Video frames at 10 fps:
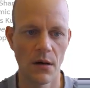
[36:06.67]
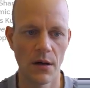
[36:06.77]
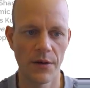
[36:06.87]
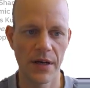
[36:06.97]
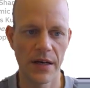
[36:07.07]

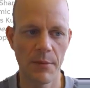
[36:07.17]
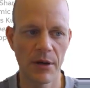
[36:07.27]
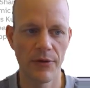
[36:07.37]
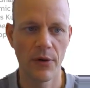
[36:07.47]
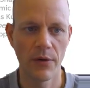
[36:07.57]
The
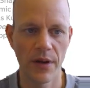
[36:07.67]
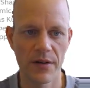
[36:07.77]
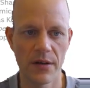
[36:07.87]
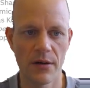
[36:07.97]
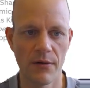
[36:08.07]
dynamic flow
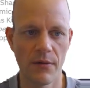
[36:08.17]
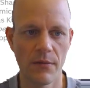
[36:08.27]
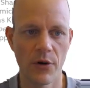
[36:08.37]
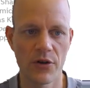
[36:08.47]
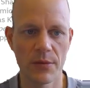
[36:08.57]
that the
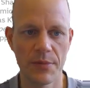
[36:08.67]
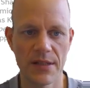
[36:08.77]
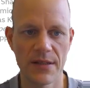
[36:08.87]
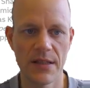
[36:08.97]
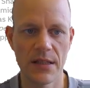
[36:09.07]
virtual
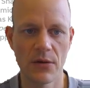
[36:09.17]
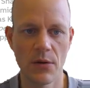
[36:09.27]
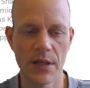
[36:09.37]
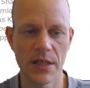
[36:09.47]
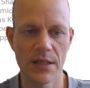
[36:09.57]
PLC
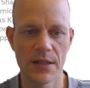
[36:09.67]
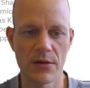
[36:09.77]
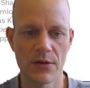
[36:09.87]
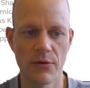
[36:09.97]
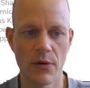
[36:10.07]
Kubernetes
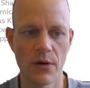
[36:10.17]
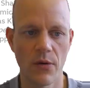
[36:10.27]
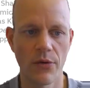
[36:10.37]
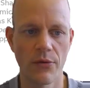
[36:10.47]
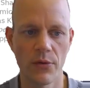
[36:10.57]
controller
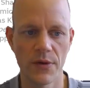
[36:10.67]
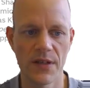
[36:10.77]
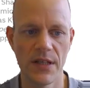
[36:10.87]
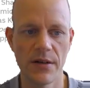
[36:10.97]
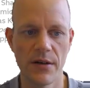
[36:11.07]
goes through
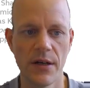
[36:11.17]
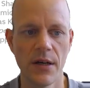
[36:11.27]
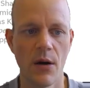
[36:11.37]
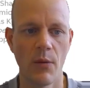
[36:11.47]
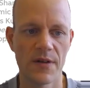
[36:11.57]
is here.
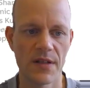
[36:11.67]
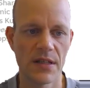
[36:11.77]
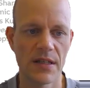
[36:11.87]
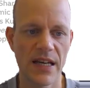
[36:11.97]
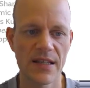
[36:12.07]
Once it
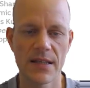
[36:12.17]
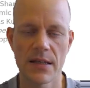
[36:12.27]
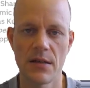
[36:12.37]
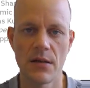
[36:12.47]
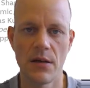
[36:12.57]
detects
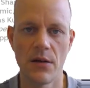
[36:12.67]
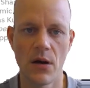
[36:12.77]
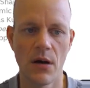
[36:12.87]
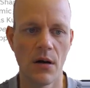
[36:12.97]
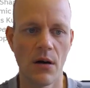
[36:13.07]
an
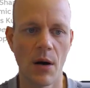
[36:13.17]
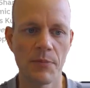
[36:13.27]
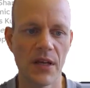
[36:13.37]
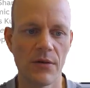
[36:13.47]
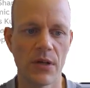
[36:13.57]

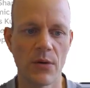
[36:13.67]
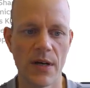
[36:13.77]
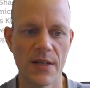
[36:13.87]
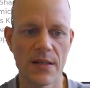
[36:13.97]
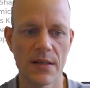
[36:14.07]
update
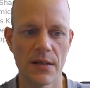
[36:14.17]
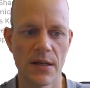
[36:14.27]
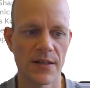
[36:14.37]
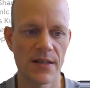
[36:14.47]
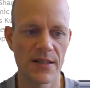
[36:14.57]
request,
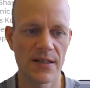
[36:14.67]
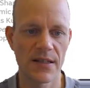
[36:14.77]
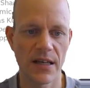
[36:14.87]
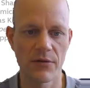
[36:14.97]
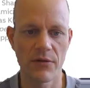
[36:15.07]
it starts the
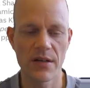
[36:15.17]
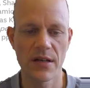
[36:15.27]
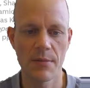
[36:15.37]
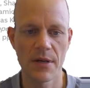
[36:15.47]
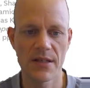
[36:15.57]
second
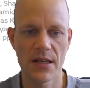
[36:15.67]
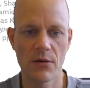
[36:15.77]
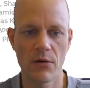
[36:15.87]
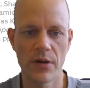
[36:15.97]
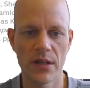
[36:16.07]
runtime as said
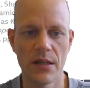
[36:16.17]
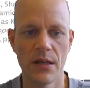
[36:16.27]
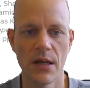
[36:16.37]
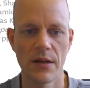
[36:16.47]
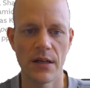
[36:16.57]
already.
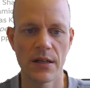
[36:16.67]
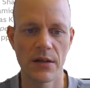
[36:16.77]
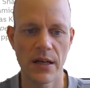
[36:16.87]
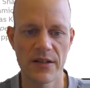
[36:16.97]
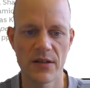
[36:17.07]
Then it
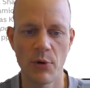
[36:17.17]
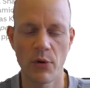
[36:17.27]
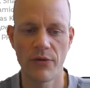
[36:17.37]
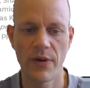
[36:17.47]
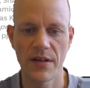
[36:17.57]
connects to
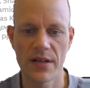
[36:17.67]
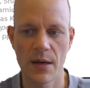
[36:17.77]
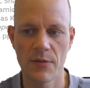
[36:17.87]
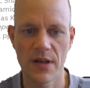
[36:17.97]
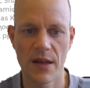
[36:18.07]
both
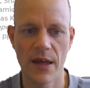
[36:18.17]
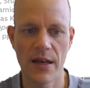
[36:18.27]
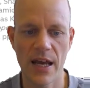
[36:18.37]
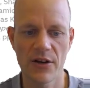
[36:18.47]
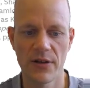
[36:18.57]
runtimes, and
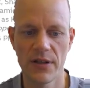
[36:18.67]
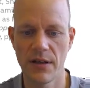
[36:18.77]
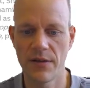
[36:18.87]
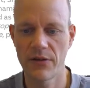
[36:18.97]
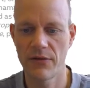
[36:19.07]
then actually
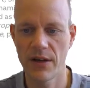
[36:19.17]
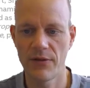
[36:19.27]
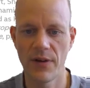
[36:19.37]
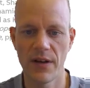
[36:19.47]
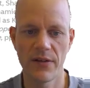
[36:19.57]
in this red
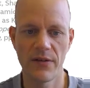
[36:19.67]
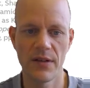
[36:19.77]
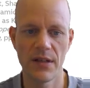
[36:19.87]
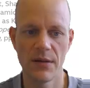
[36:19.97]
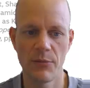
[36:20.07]
phase,
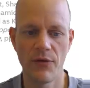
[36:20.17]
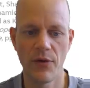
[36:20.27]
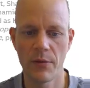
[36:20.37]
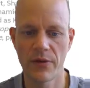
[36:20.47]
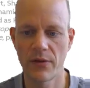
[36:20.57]
the
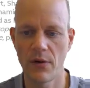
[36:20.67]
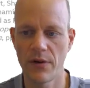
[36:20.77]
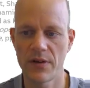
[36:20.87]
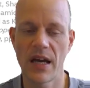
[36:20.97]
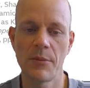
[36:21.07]
performance or
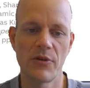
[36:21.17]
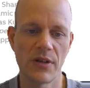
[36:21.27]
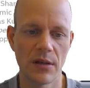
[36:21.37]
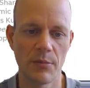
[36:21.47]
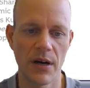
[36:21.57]
the time
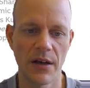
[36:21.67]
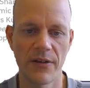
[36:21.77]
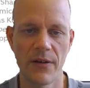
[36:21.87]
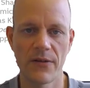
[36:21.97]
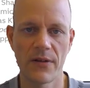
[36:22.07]
critical
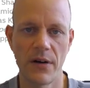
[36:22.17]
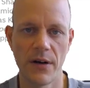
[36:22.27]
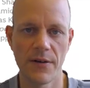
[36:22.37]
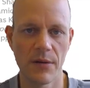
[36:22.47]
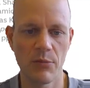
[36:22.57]
path
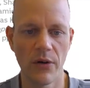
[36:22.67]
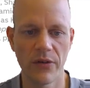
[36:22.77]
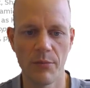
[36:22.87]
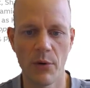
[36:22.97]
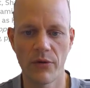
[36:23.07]
starts. It
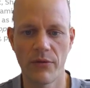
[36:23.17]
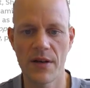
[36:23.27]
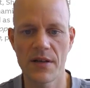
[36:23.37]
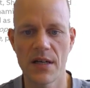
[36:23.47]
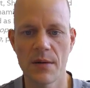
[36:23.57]
pauses both
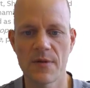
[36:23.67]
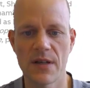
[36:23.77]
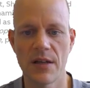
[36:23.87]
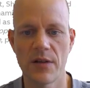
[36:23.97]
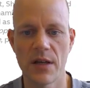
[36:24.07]
runtimes,
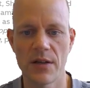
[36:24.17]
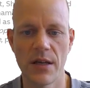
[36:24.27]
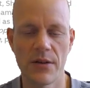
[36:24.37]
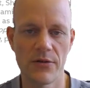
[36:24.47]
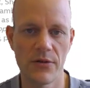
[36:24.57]
then
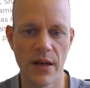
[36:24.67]
it